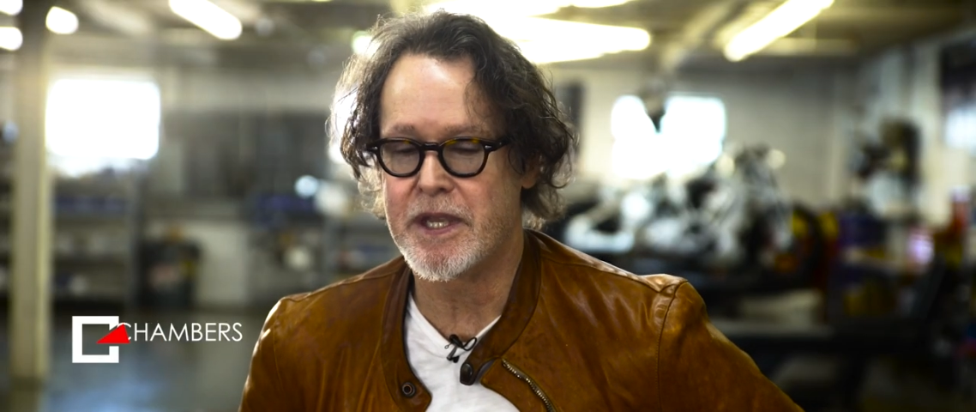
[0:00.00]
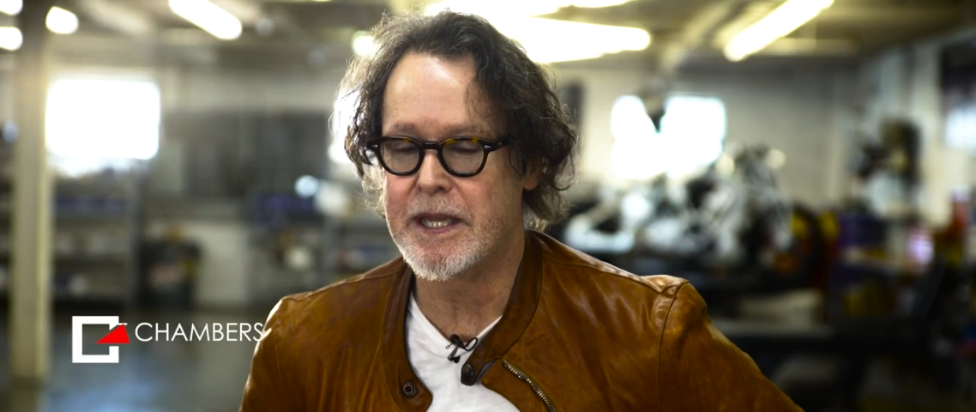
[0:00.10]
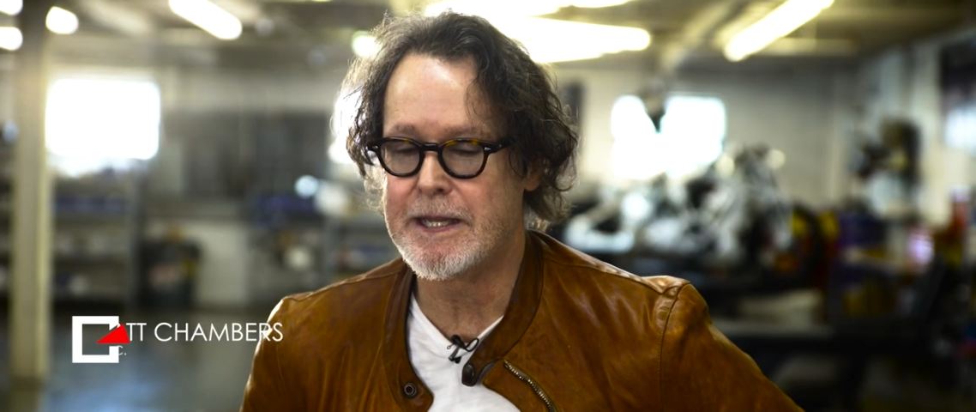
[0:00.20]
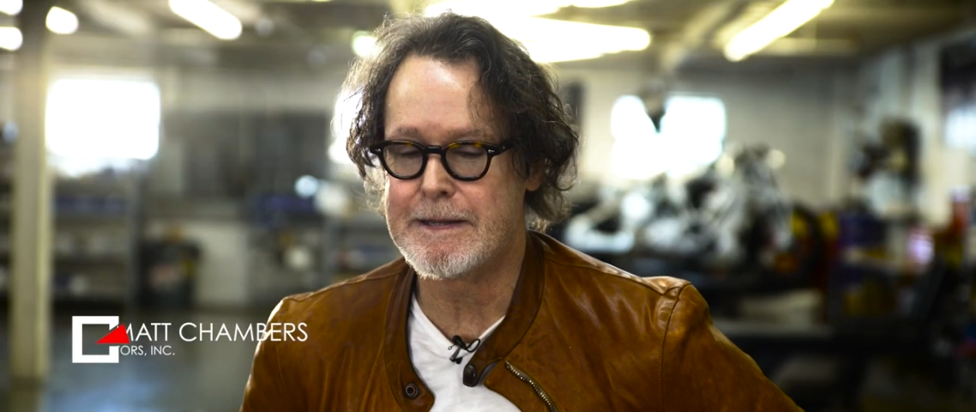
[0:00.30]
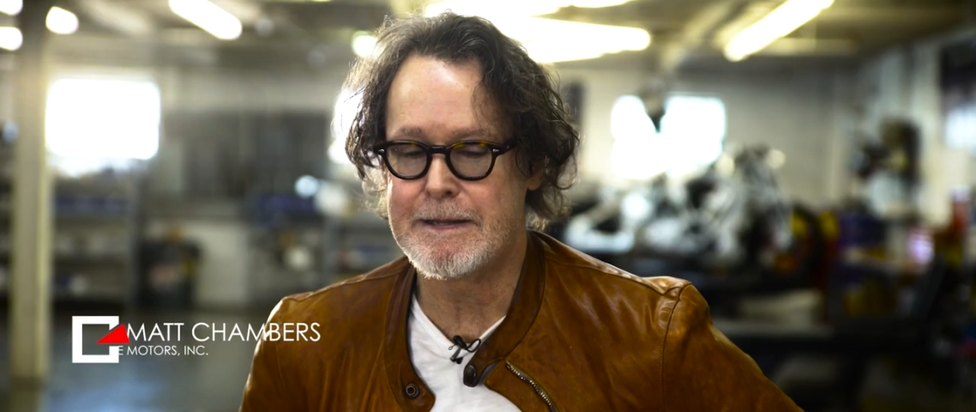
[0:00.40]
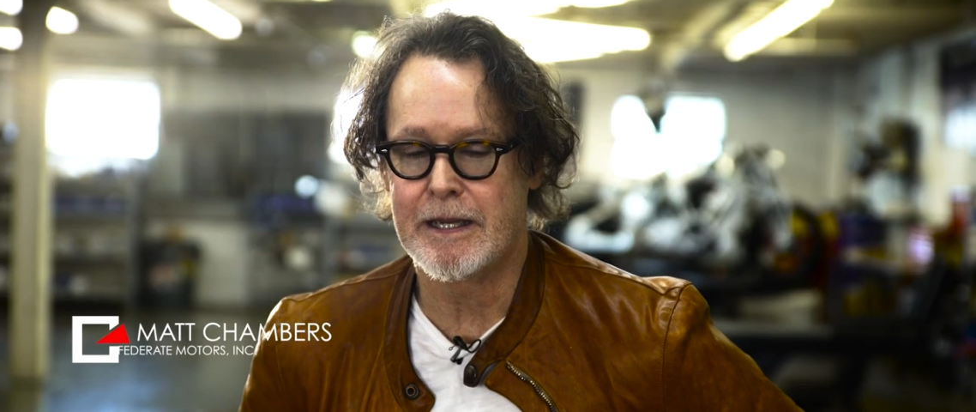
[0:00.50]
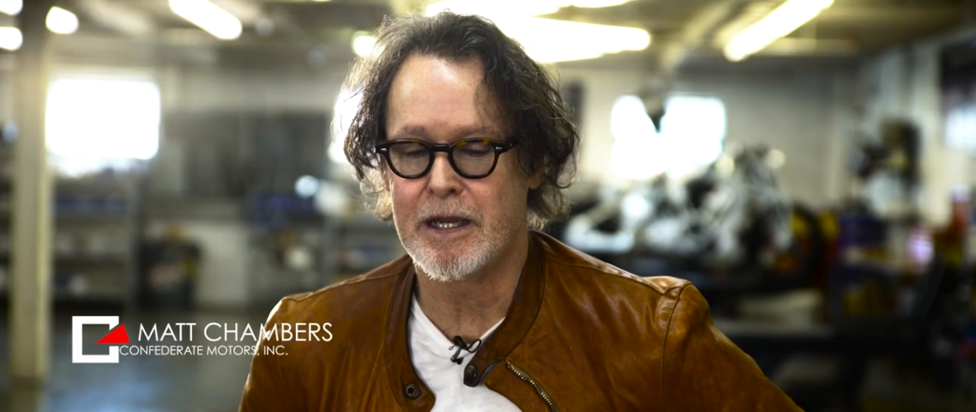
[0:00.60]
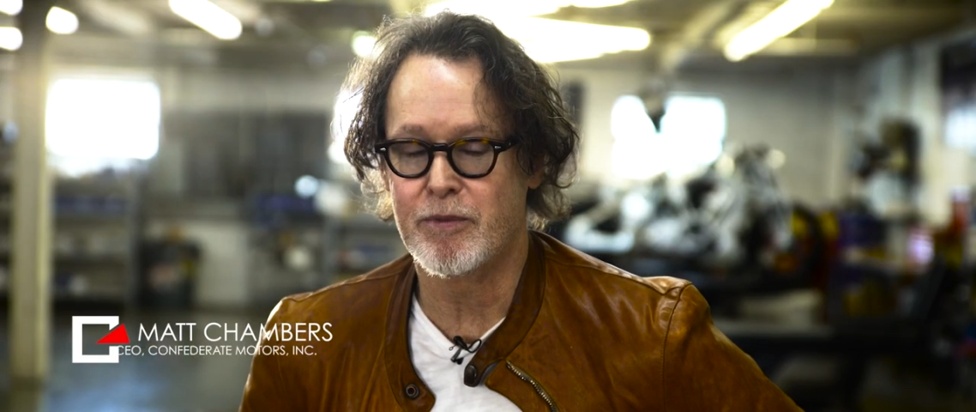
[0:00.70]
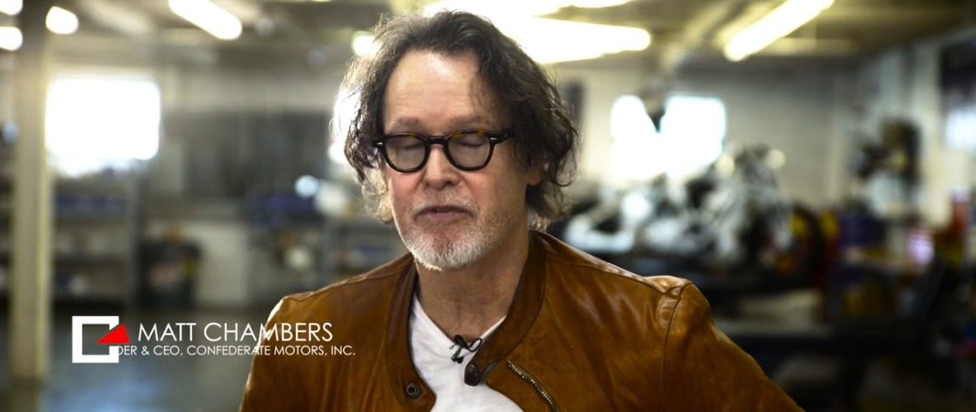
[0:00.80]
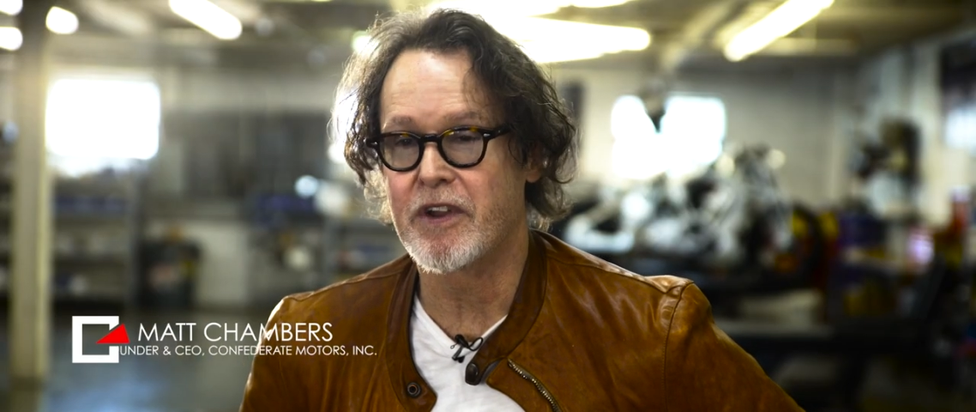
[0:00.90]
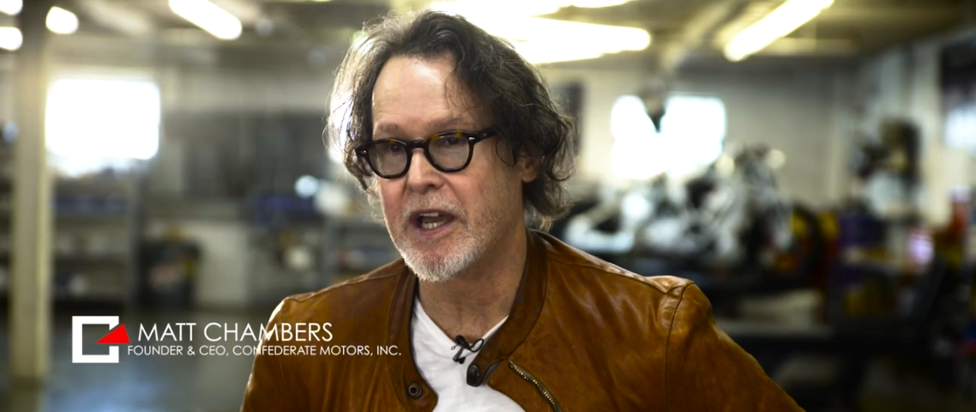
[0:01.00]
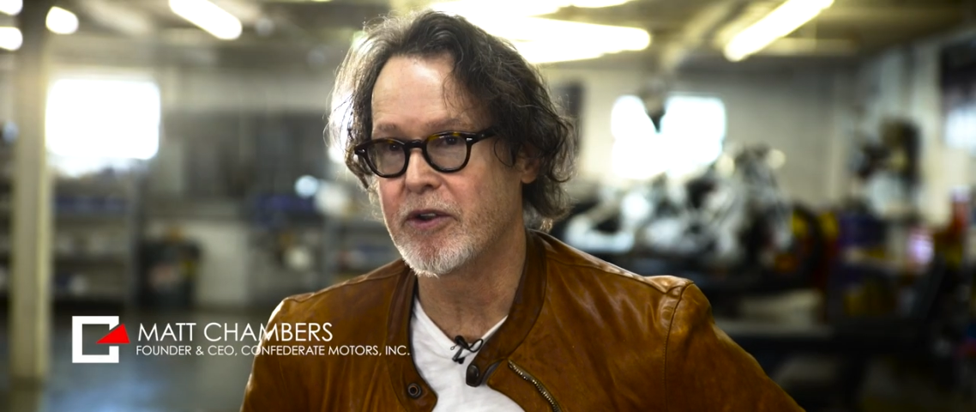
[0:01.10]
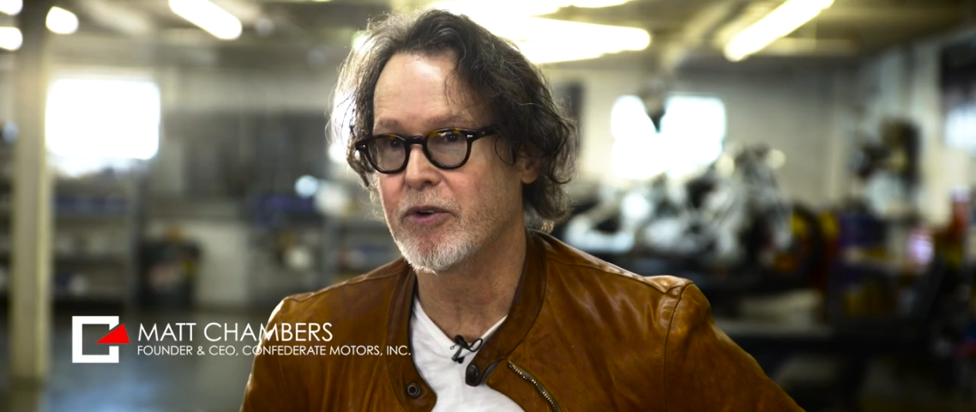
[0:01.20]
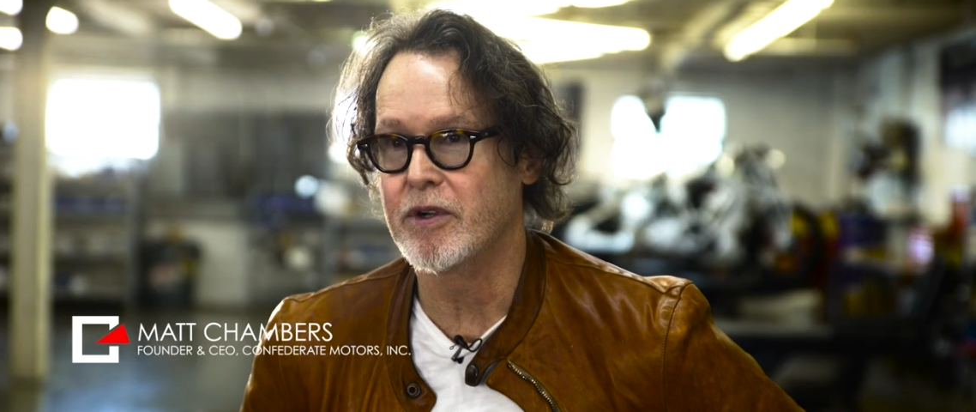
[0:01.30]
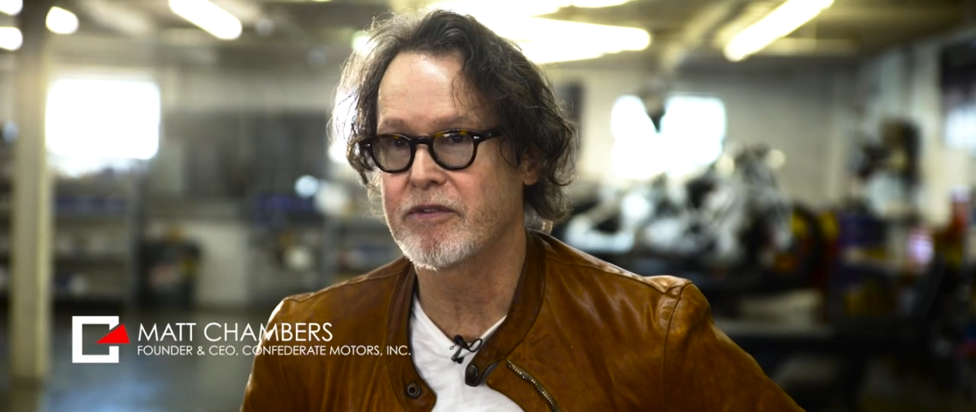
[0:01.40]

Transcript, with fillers: and I'm the founder